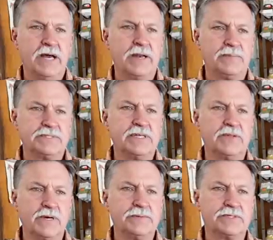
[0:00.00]
90% of
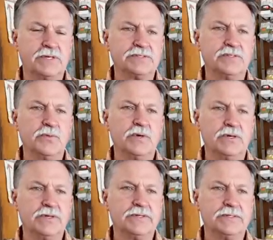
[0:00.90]
the rubber skirts in the
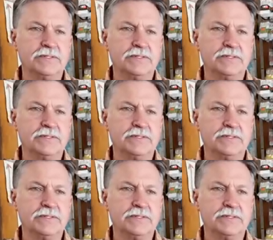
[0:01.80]
world.